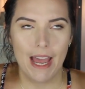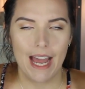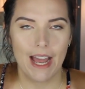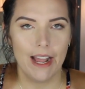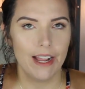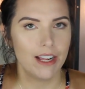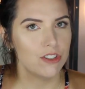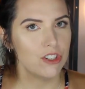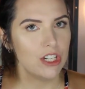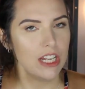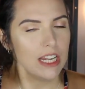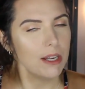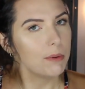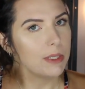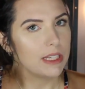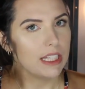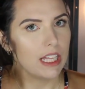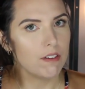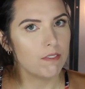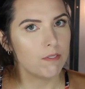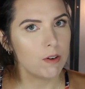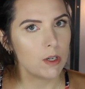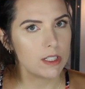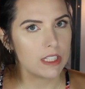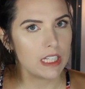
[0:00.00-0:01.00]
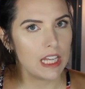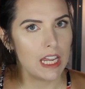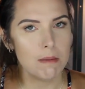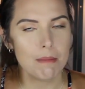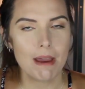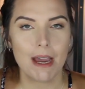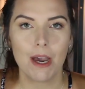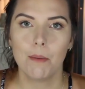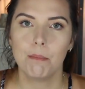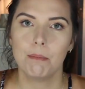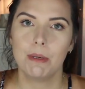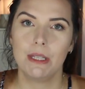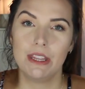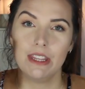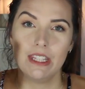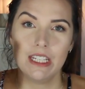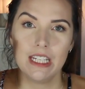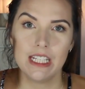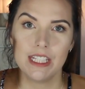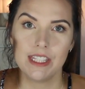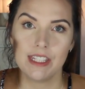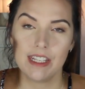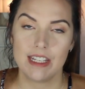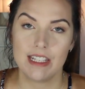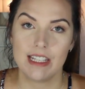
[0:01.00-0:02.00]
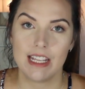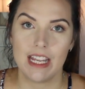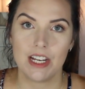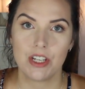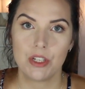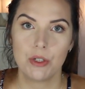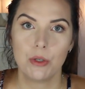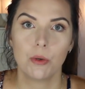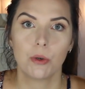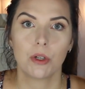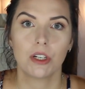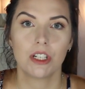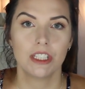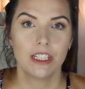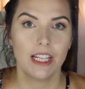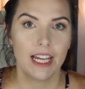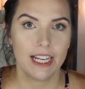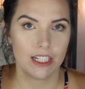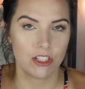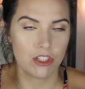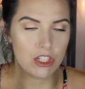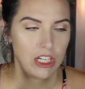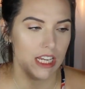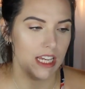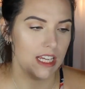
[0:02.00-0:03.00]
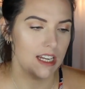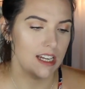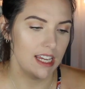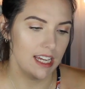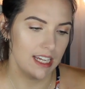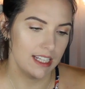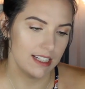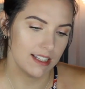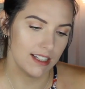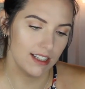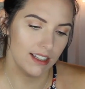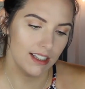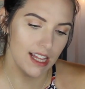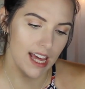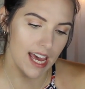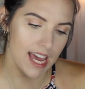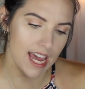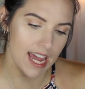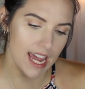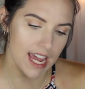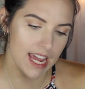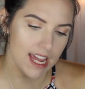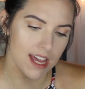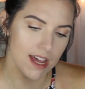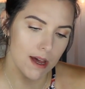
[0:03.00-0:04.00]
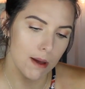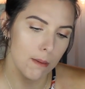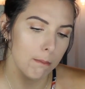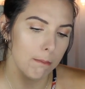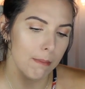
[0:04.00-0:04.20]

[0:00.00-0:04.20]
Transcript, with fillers: packaging when they first came out, but this is a new collection. It's Les